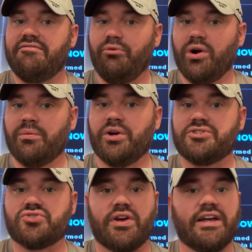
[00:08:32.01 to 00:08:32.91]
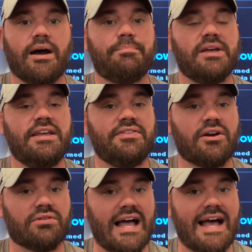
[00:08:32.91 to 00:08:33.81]
4 and 1 straight up in
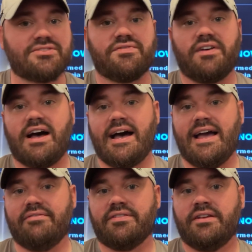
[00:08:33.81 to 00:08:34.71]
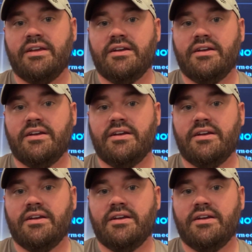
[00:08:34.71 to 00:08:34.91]
their last five.